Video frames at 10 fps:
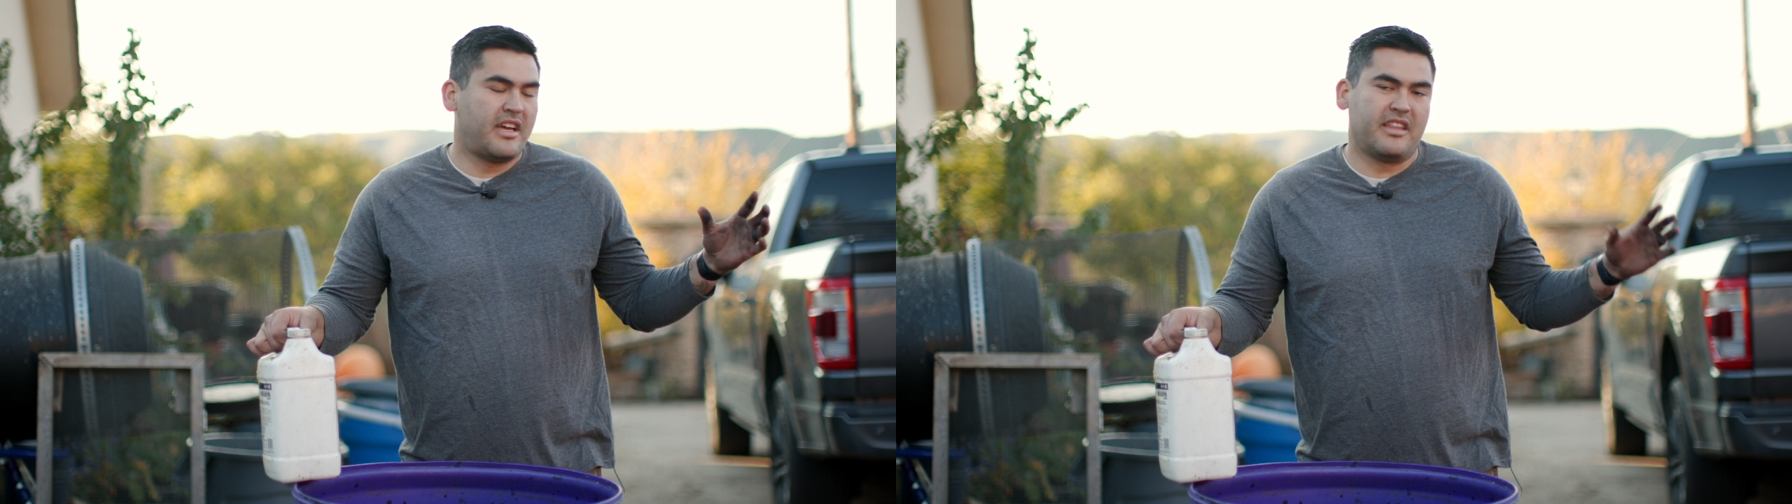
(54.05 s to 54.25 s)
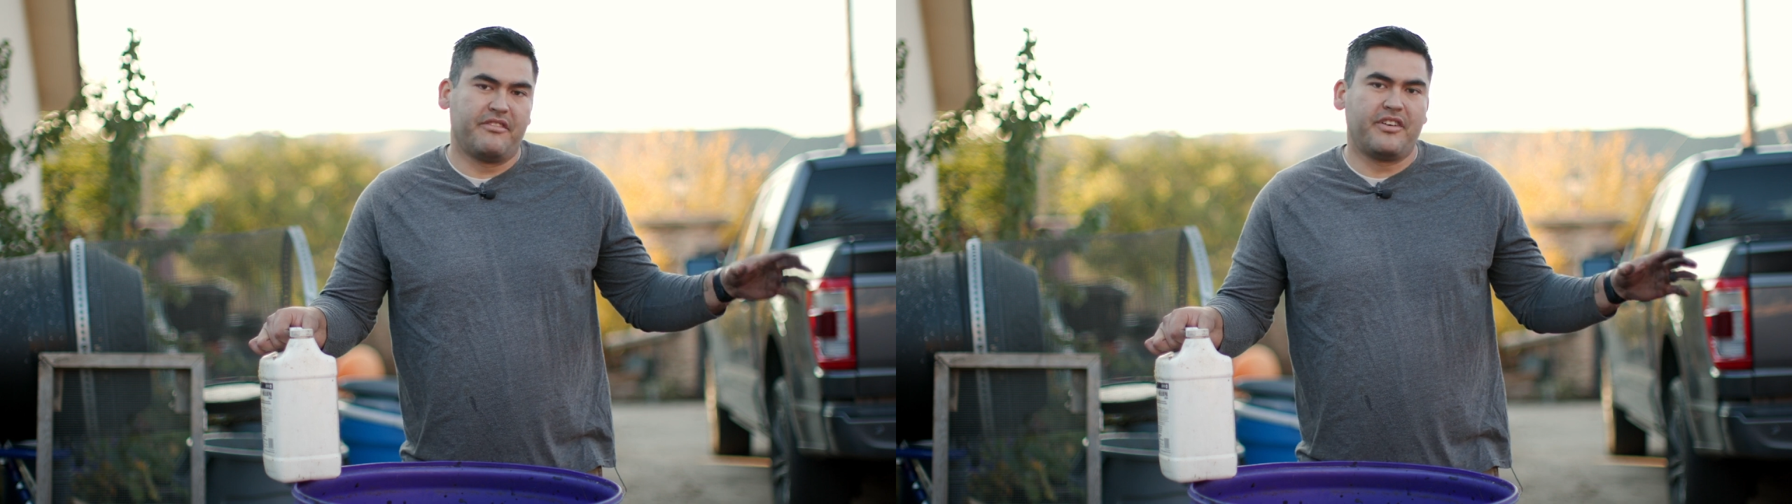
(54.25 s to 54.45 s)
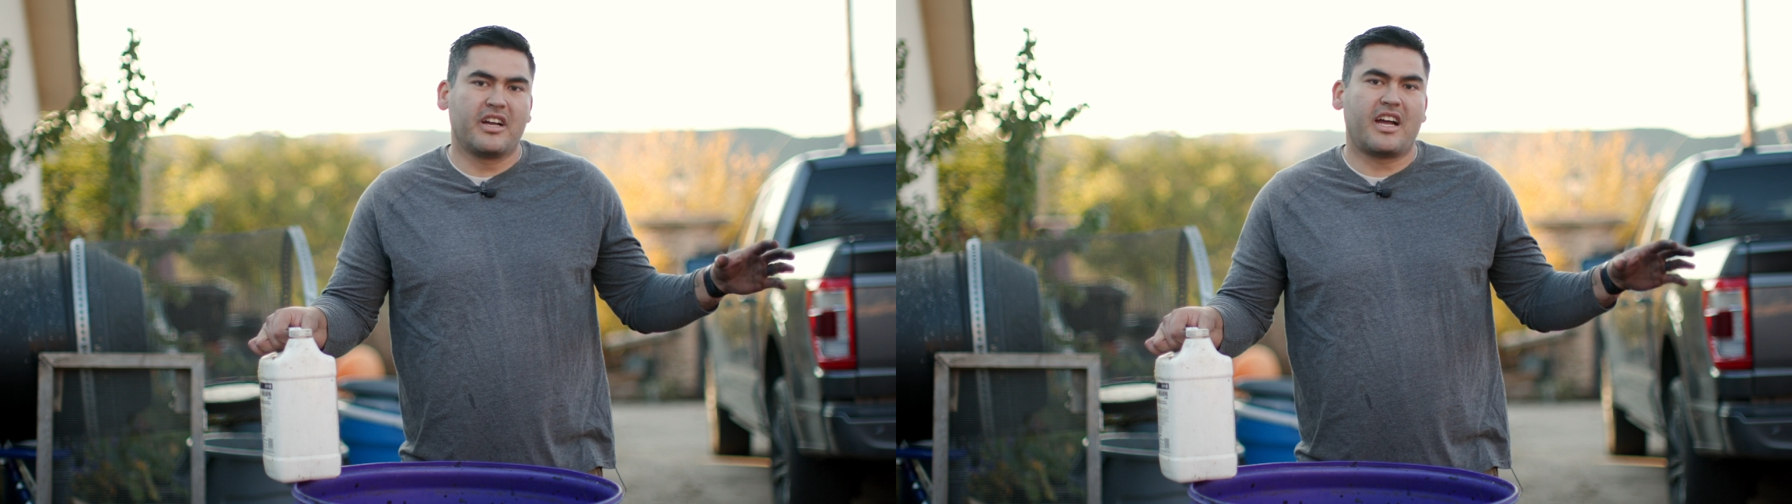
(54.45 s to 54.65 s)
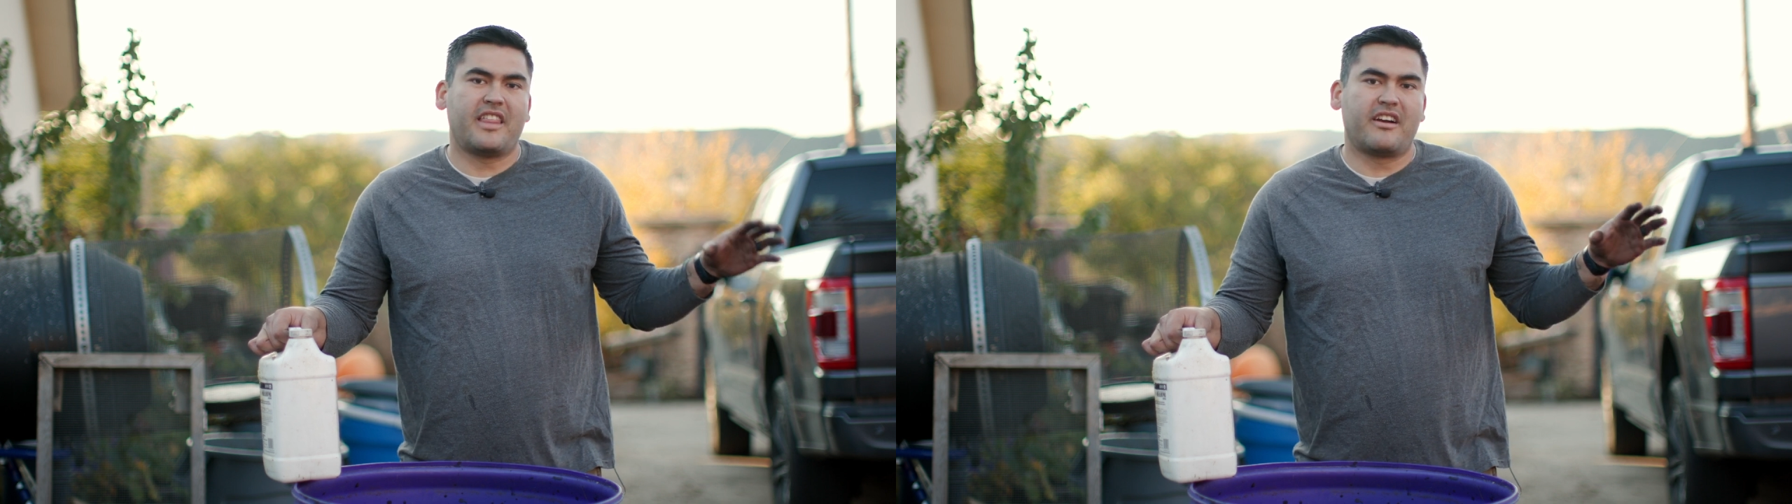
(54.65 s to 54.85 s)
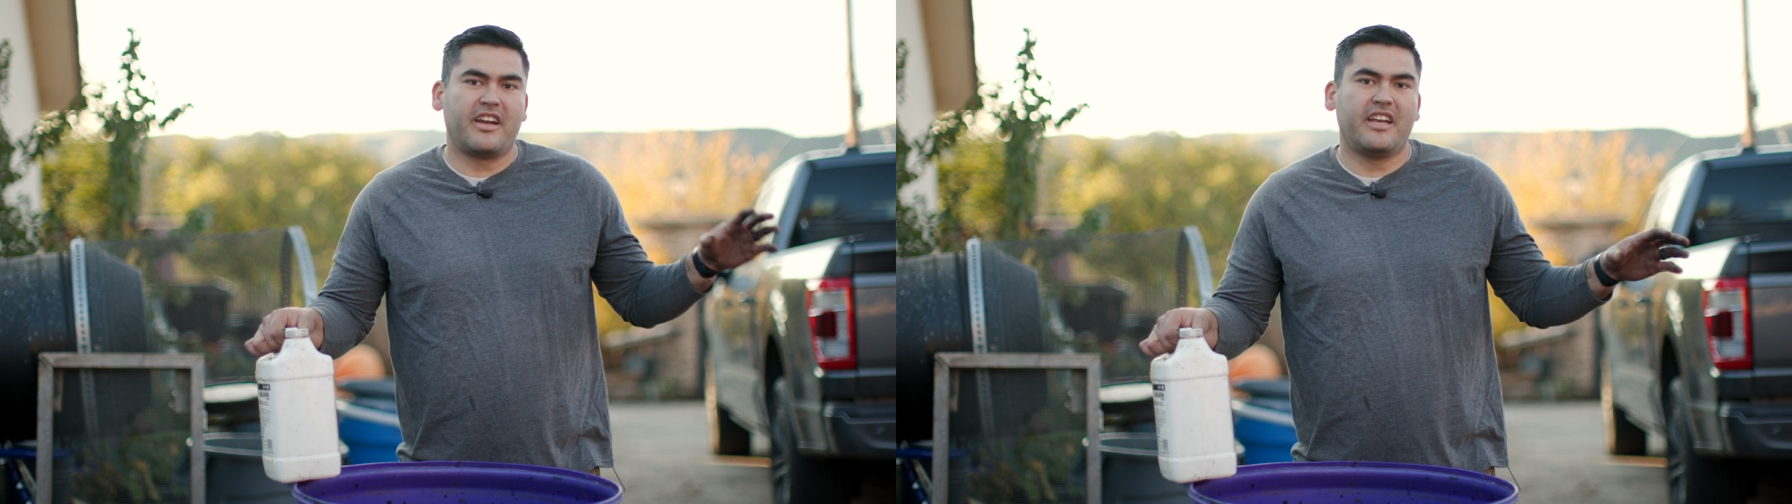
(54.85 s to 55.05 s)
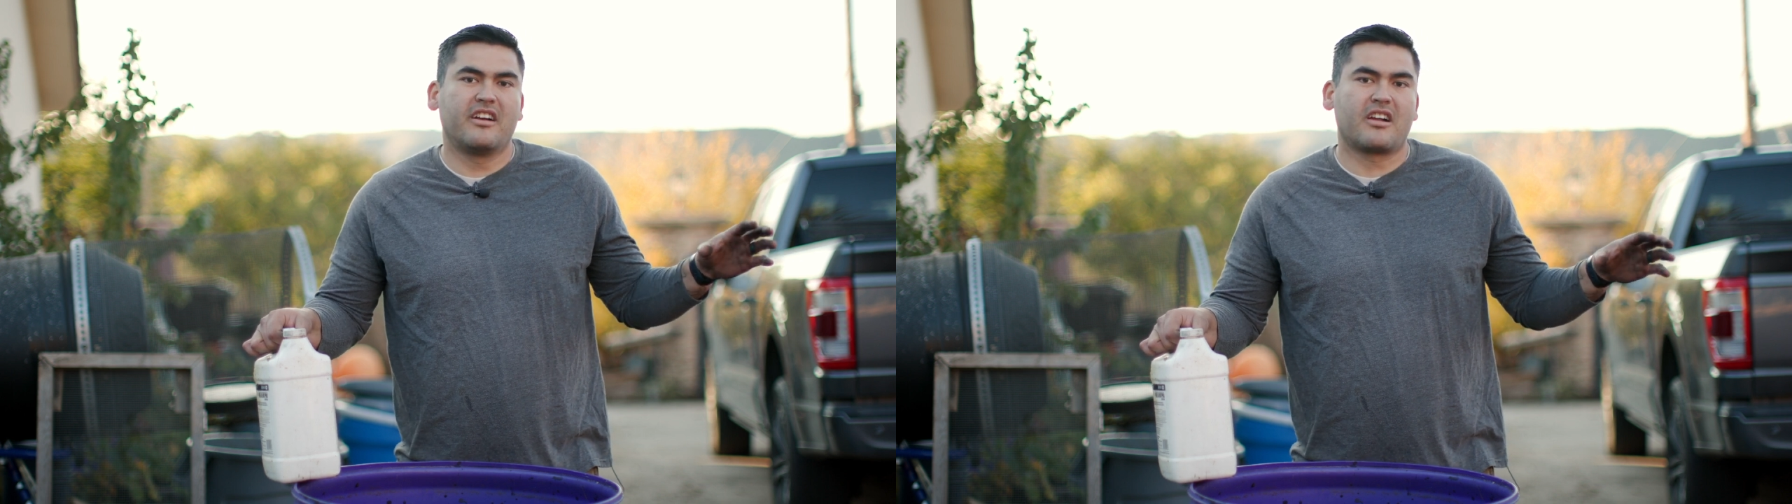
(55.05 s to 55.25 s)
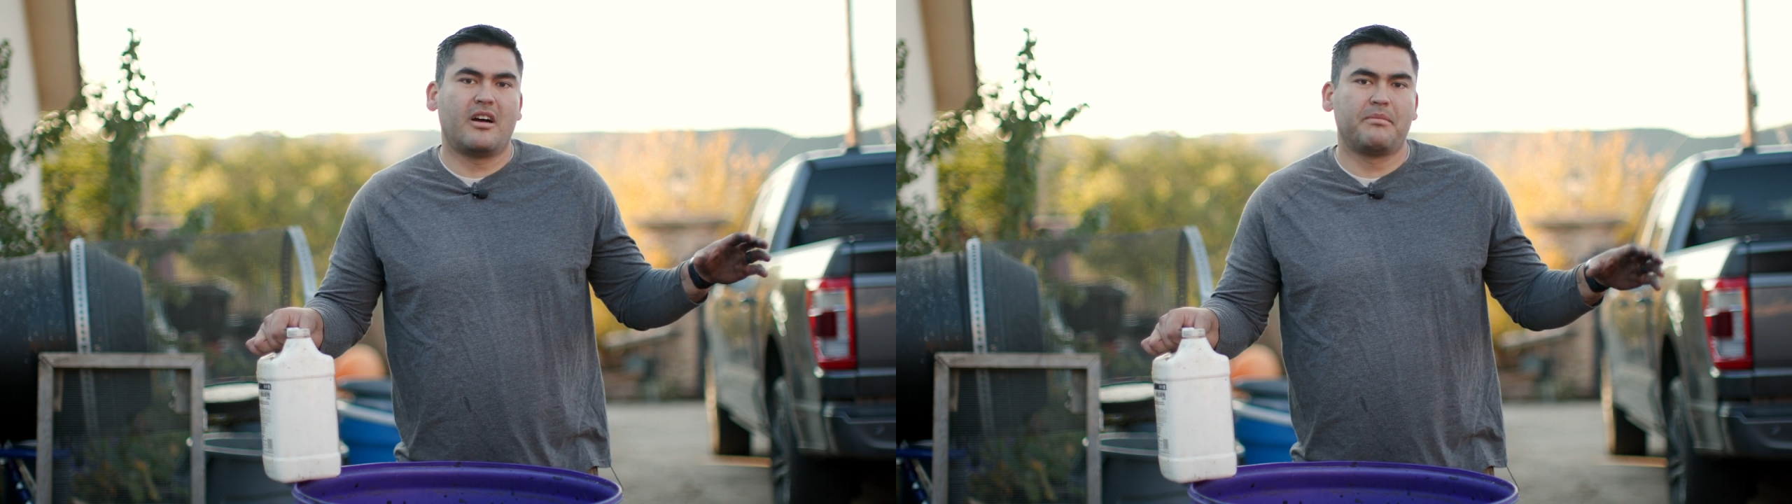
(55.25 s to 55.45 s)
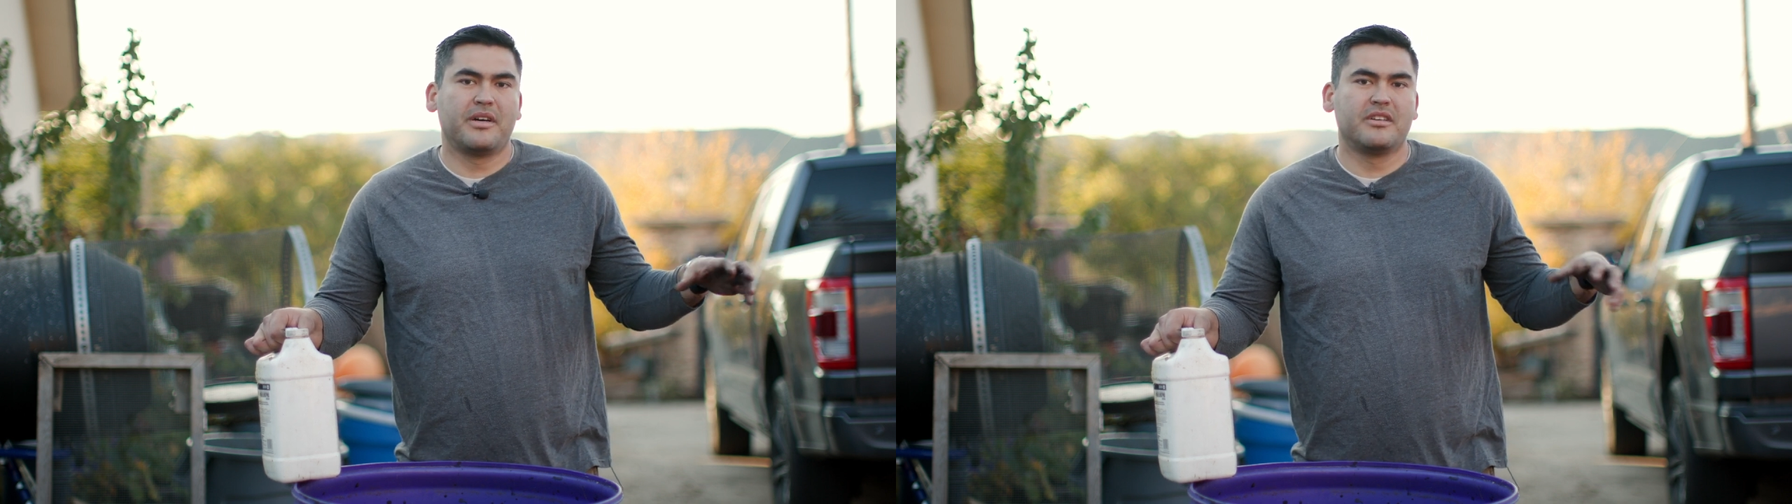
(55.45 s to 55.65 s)
and the fungi that are in your
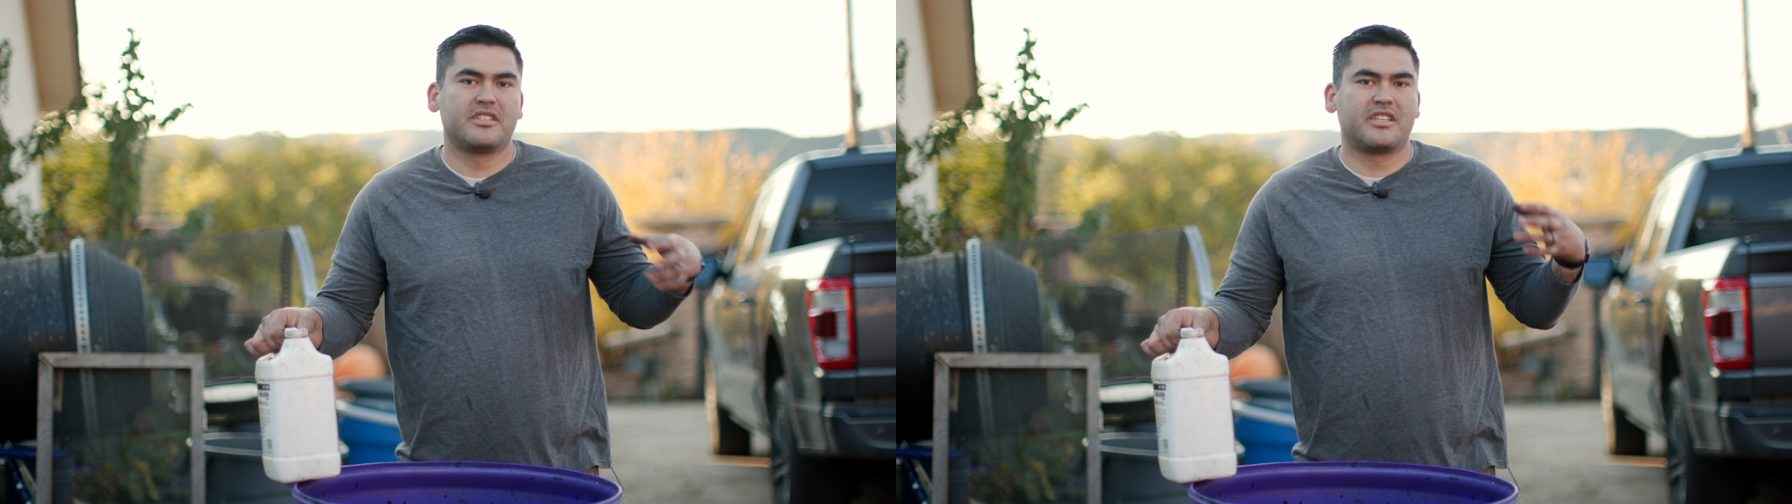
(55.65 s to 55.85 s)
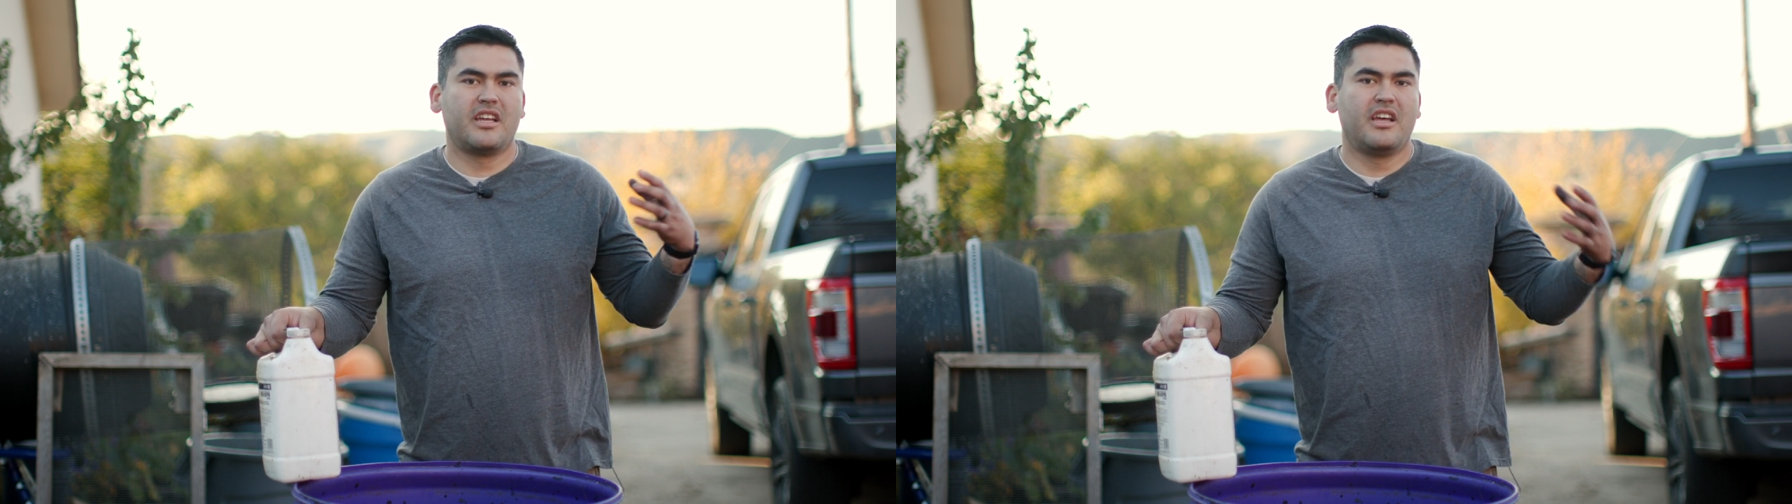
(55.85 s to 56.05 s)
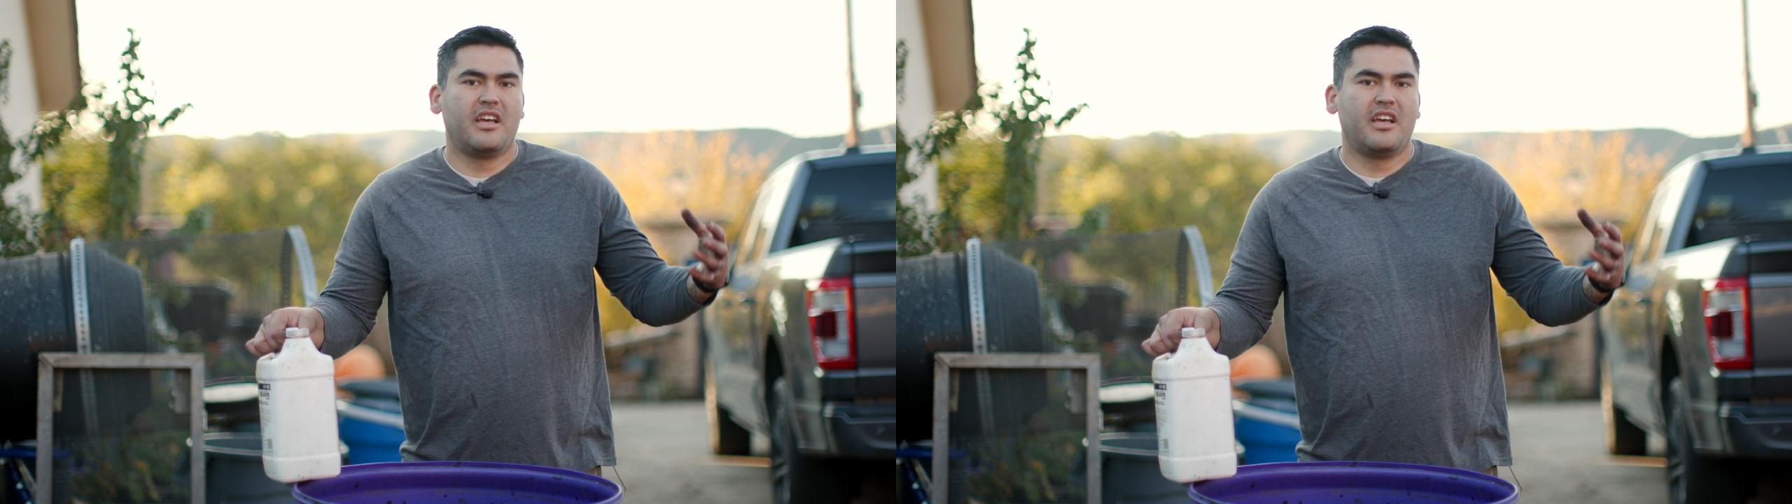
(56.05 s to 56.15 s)
compost,